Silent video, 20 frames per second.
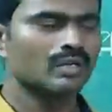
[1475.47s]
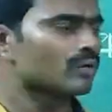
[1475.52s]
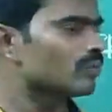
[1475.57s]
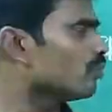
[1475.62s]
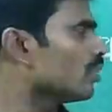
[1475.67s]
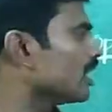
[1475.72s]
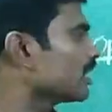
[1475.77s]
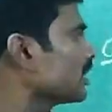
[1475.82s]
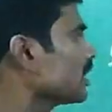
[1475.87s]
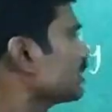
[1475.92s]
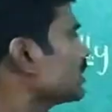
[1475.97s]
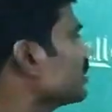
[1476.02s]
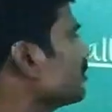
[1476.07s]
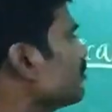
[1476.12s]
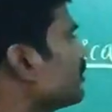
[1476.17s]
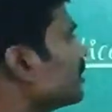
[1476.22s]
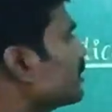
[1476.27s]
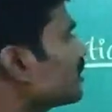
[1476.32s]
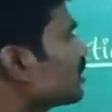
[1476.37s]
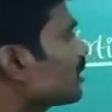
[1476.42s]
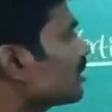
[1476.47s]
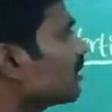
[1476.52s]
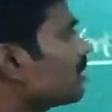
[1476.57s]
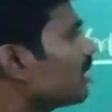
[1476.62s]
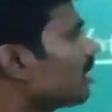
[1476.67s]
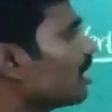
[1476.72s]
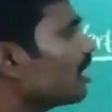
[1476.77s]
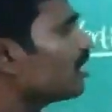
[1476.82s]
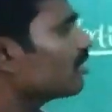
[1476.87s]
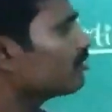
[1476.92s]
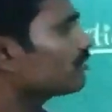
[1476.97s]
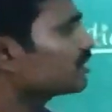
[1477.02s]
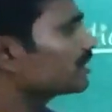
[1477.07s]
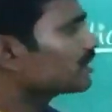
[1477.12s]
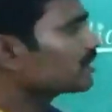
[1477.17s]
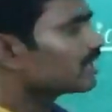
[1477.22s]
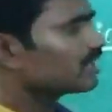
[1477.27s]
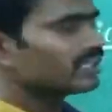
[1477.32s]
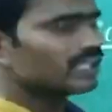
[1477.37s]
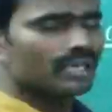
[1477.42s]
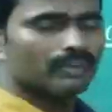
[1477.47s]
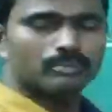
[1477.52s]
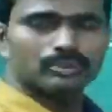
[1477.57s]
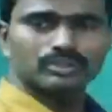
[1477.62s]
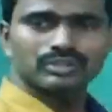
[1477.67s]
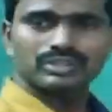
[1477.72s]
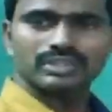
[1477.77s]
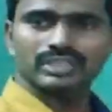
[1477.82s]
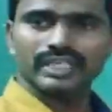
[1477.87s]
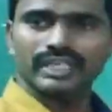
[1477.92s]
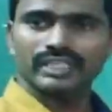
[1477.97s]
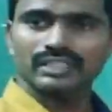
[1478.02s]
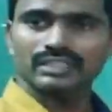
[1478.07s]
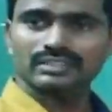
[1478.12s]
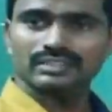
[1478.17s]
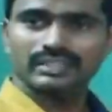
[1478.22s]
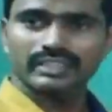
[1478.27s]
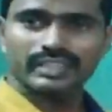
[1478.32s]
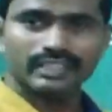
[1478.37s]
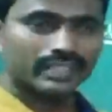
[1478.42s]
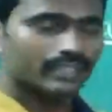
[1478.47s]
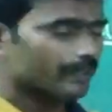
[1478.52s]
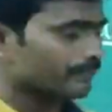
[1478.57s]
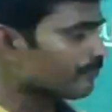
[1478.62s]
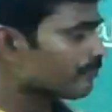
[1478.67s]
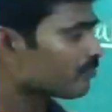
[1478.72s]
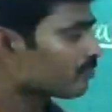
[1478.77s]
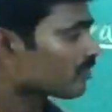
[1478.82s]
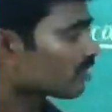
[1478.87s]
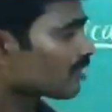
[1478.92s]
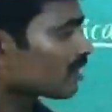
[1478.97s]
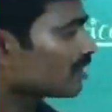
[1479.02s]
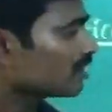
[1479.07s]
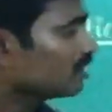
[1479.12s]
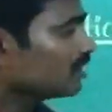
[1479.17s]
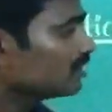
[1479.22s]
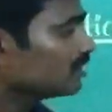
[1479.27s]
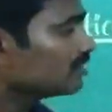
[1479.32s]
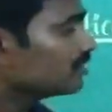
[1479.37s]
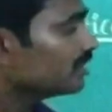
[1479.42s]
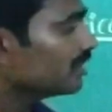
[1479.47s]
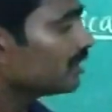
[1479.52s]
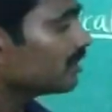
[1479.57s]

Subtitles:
What are the vertically opposite angles here? The